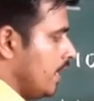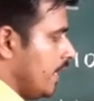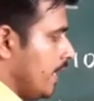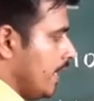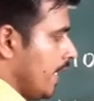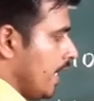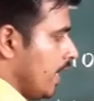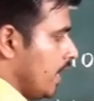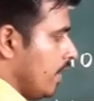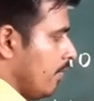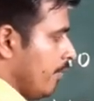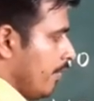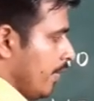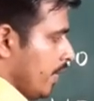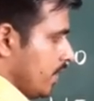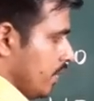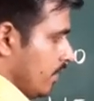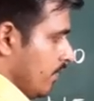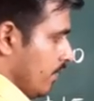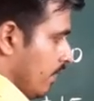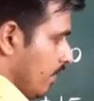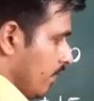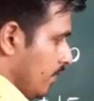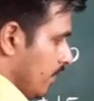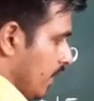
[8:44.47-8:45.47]
10 plus
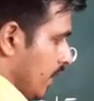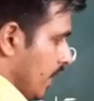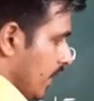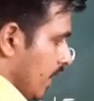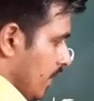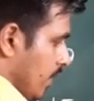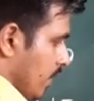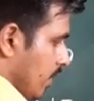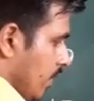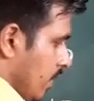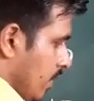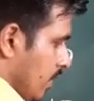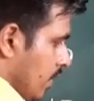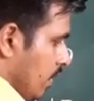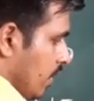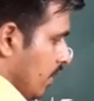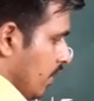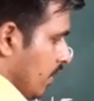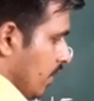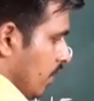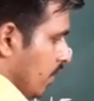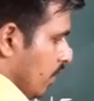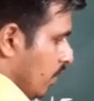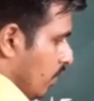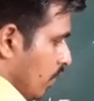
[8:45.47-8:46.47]
15,
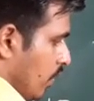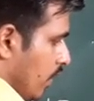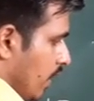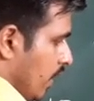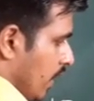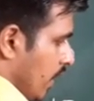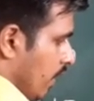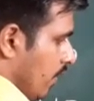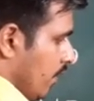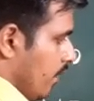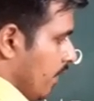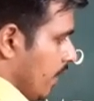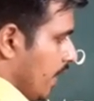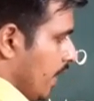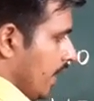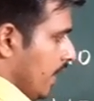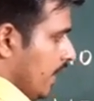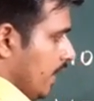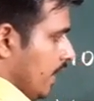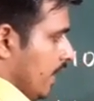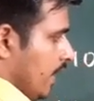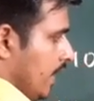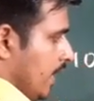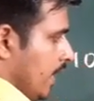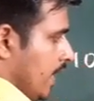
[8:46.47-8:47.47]

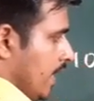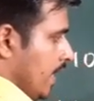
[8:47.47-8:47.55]
25.